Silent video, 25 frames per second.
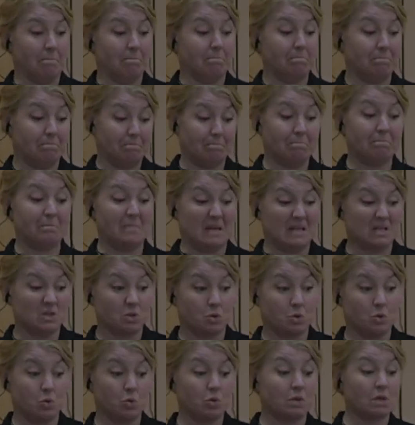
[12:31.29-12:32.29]
And I'm
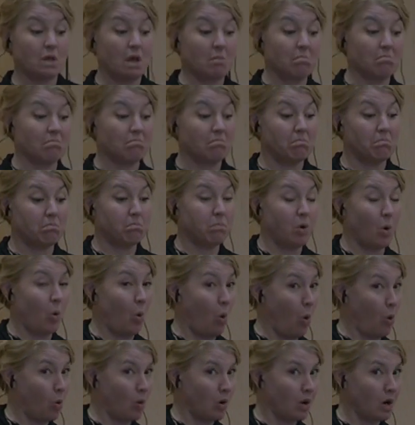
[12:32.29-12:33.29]
sure that in this you
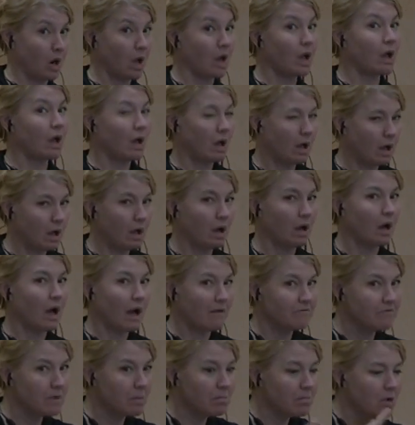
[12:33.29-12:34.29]
will also support
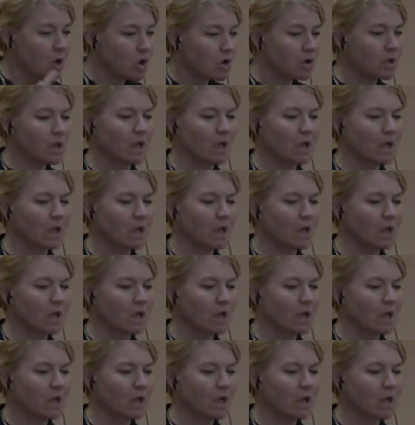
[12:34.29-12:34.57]
us.